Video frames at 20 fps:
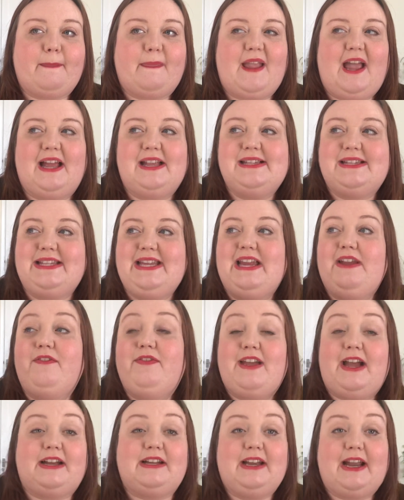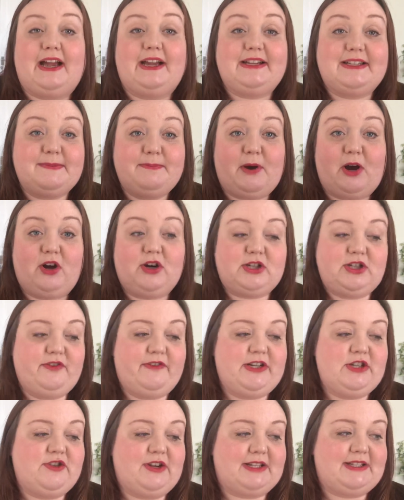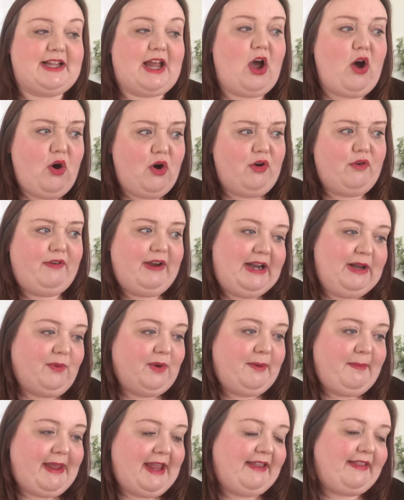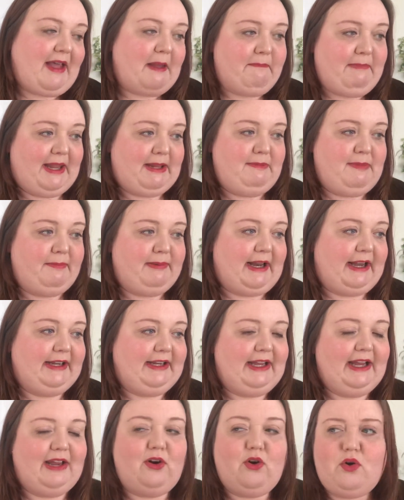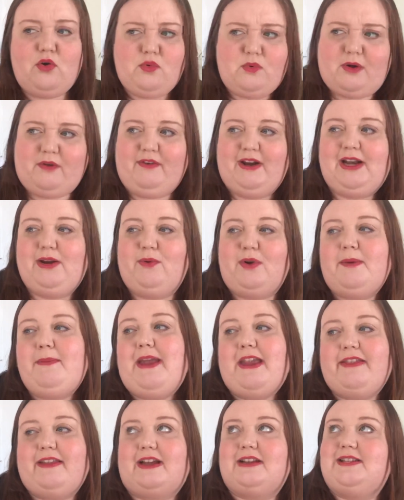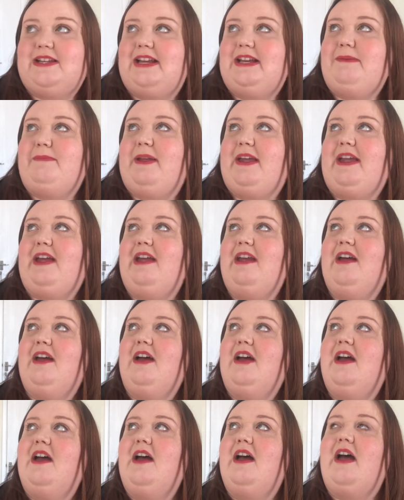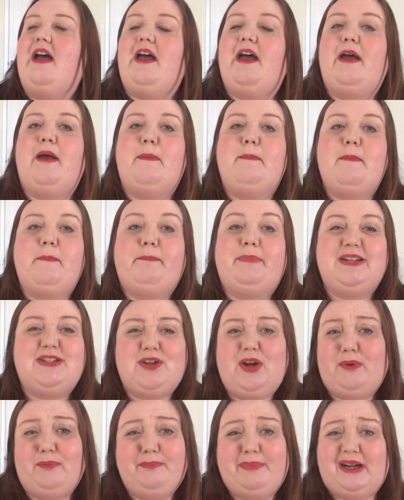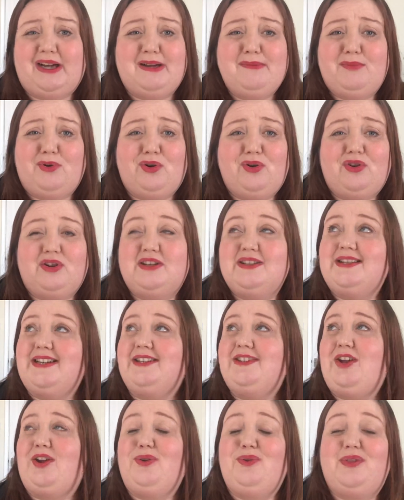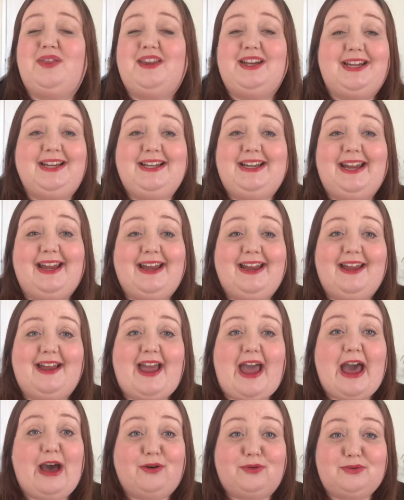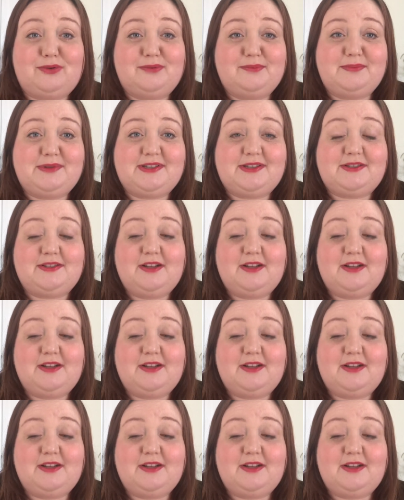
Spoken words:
and see if that like sparks your interest, like, oh, I really want to make that baby blanket, or oh, I really want to make that teddy bear, but don't buy more, because I don't think it helps.